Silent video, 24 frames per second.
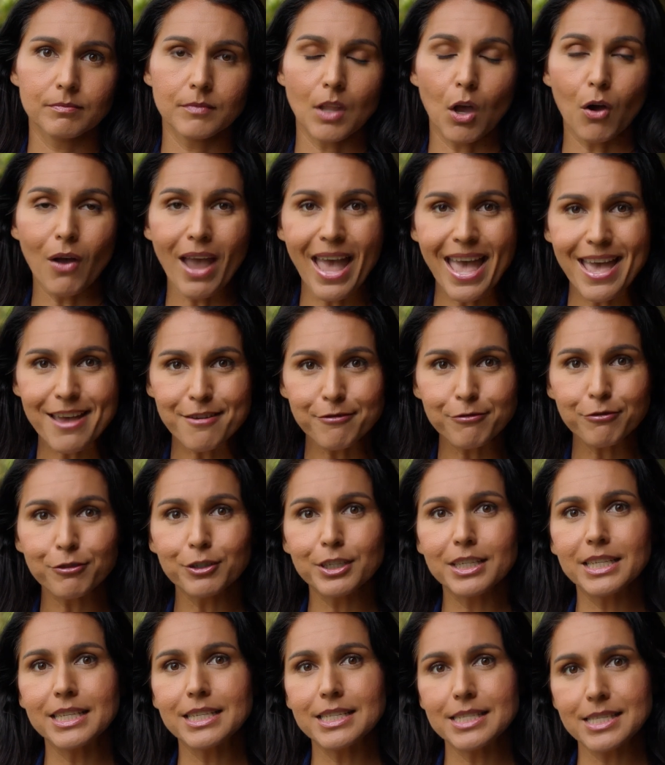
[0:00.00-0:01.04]
Now,
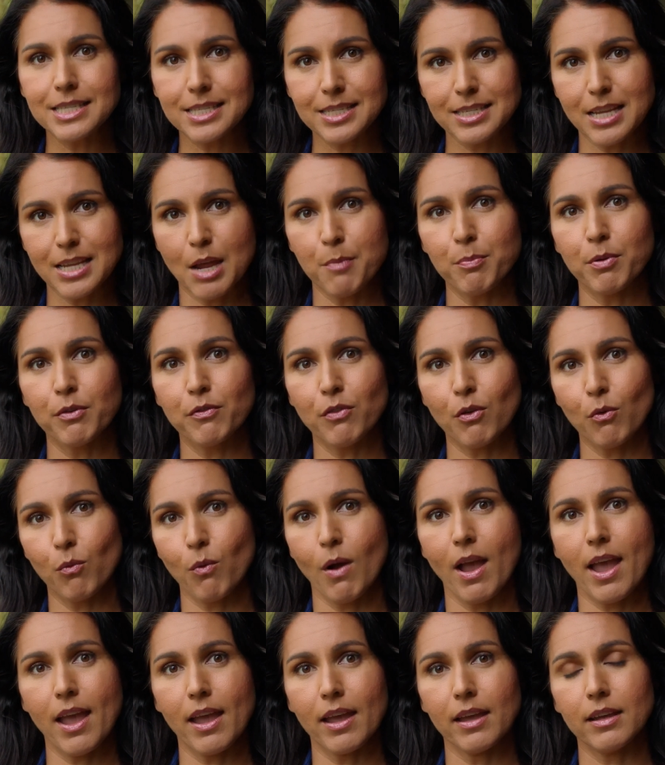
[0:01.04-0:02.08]
every step of the
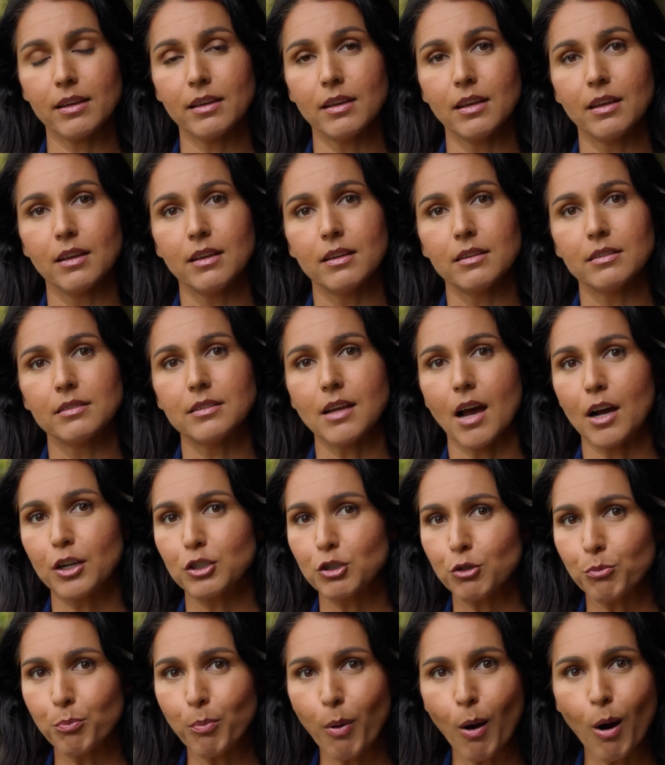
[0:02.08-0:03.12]
way,
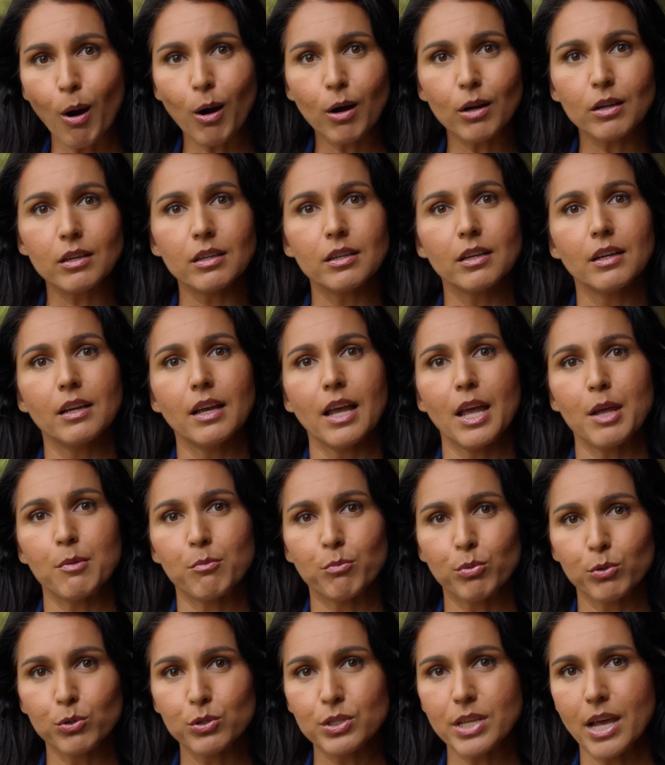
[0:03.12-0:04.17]
Dr. Park and
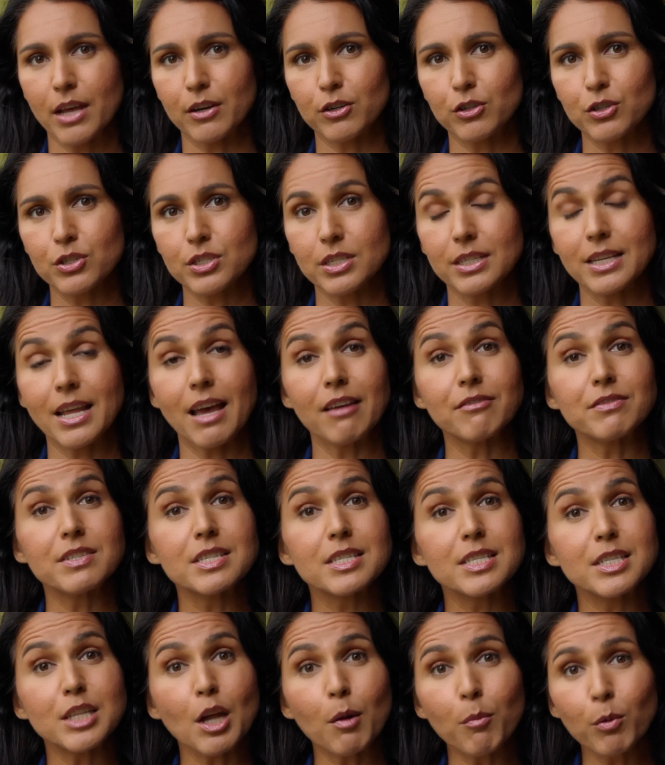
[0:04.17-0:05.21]
Bruce Anderson have
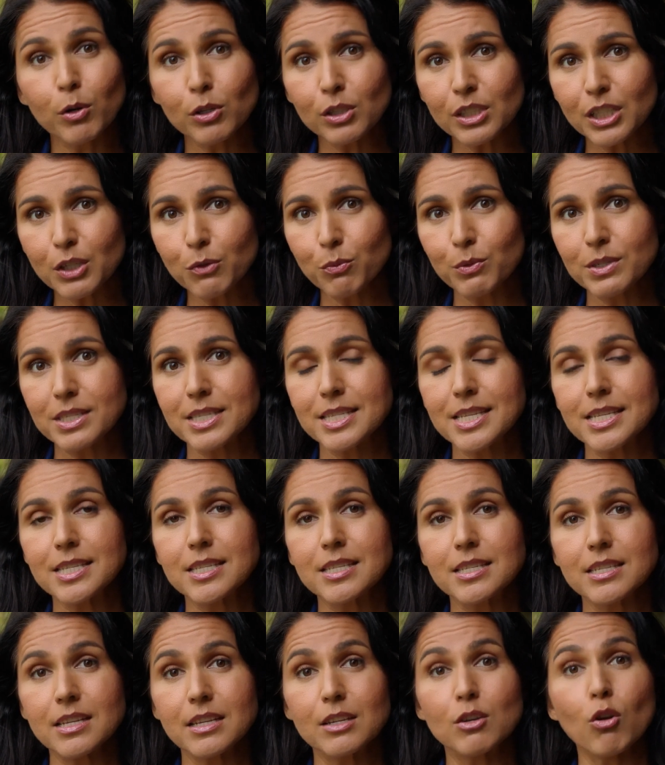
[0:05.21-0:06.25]
stubbornly
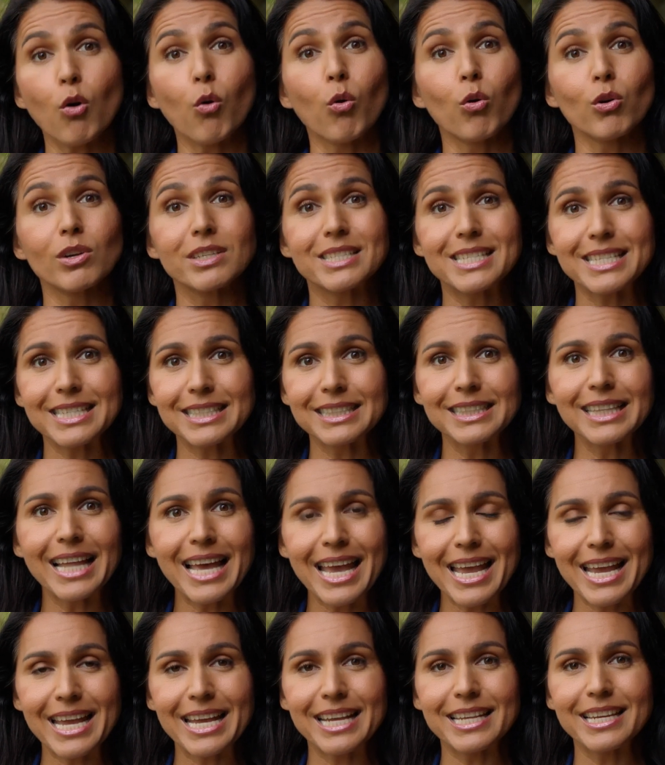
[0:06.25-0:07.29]
resisted or
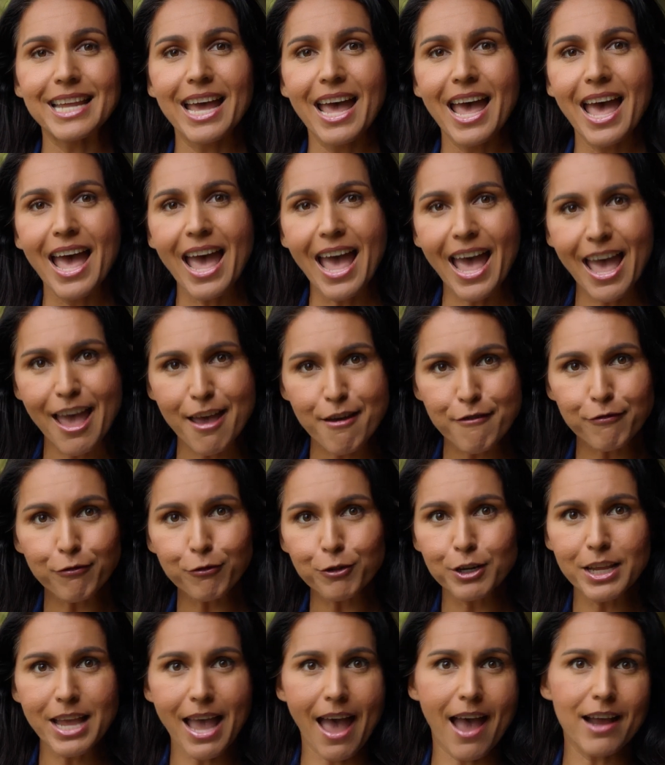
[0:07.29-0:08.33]
delayed
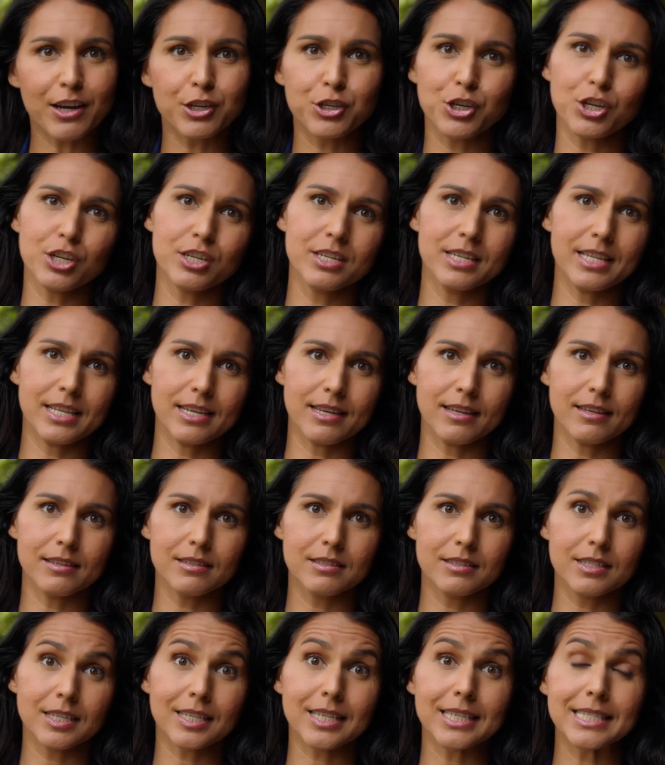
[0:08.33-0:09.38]
every action needed
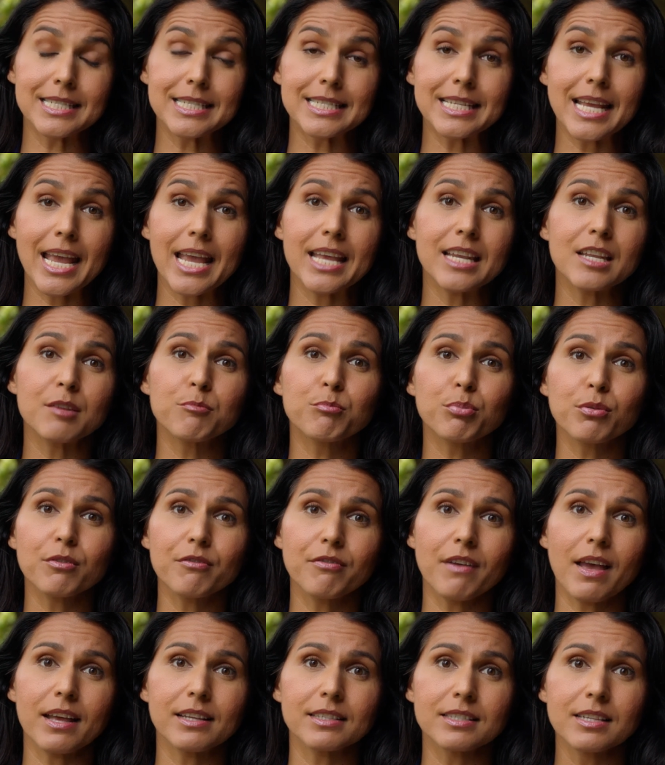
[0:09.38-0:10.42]
to contain and
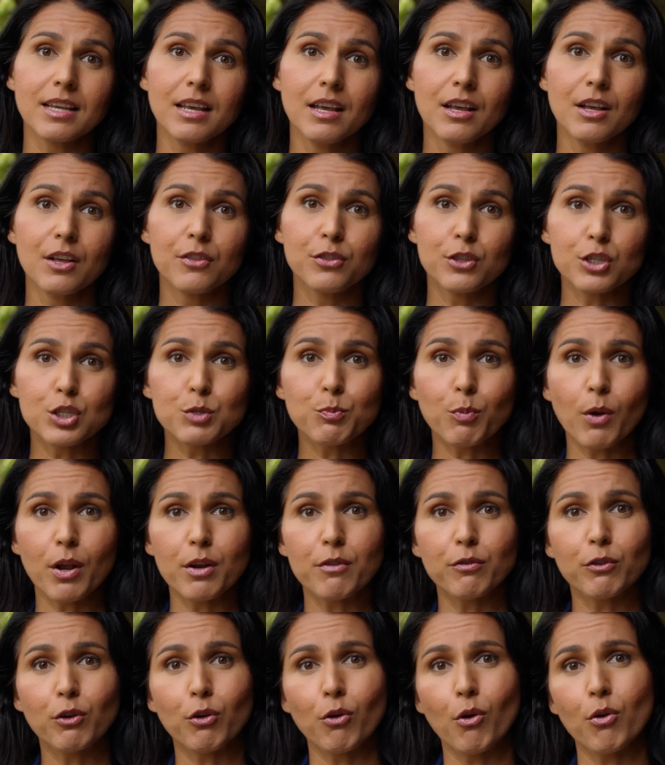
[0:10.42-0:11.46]
prevent the spread
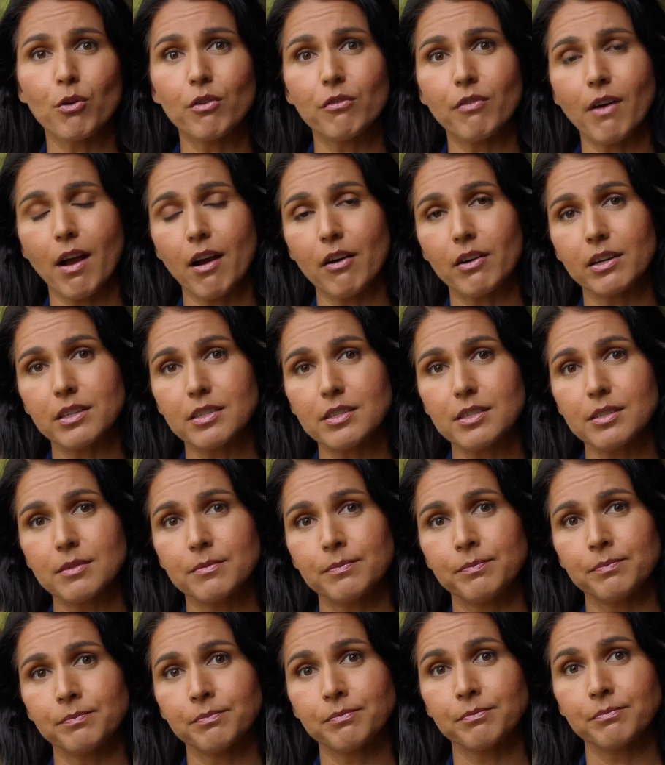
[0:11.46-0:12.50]
of coronavirus.
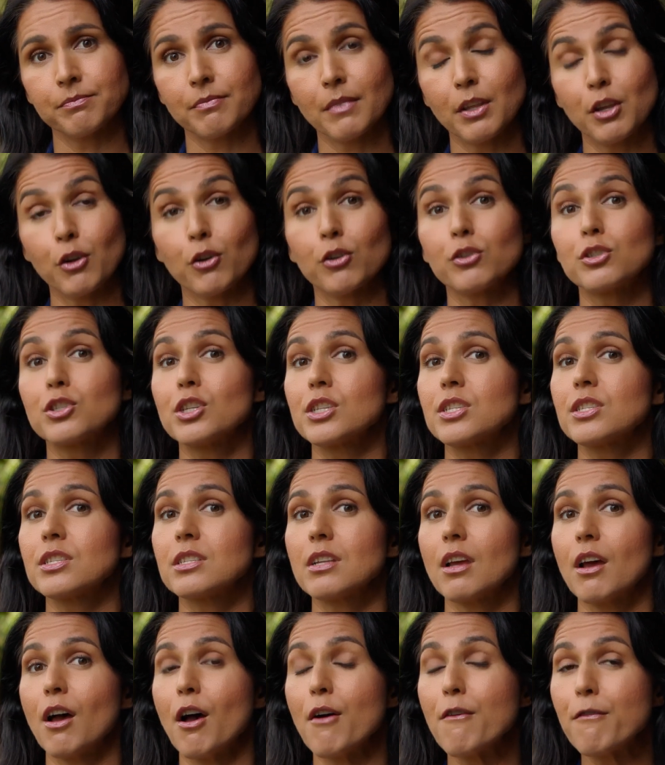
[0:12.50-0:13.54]
Here are just
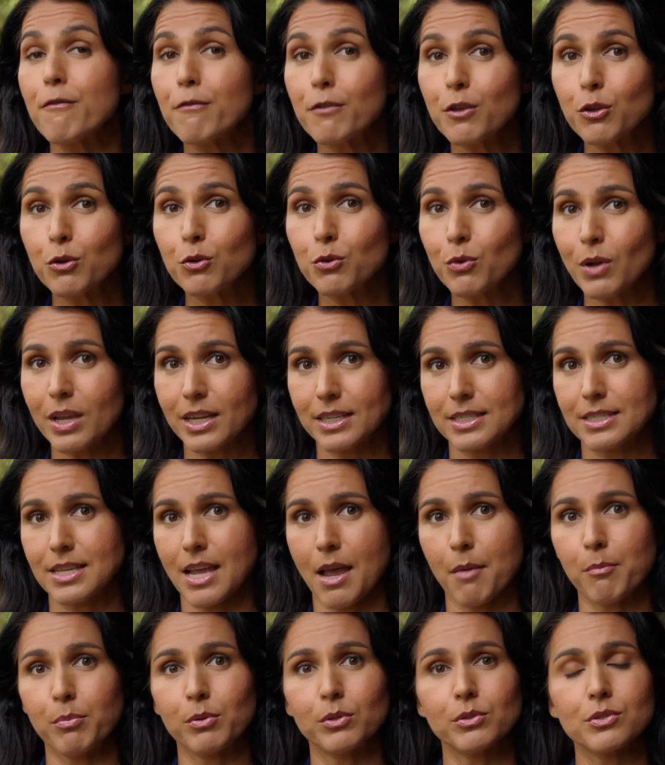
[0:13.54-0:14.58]
a few
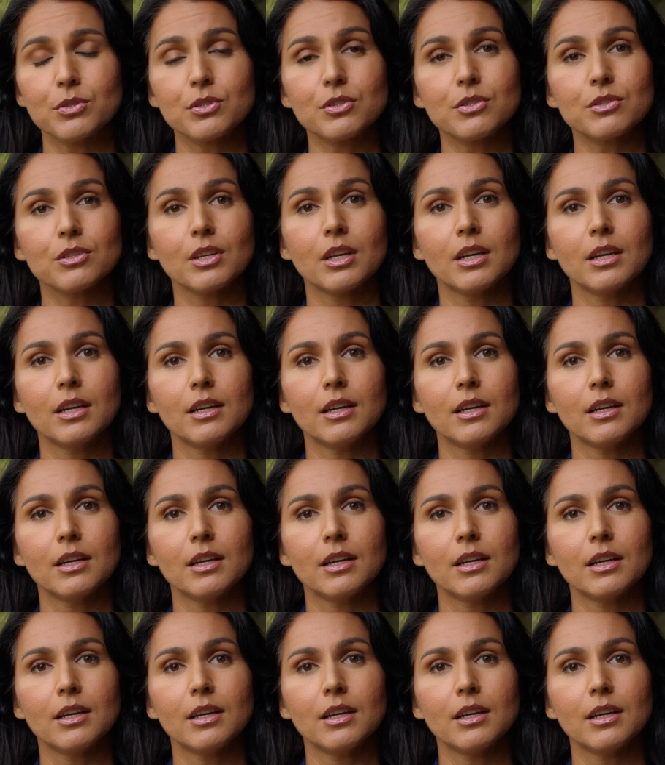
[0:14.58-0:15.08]
examples.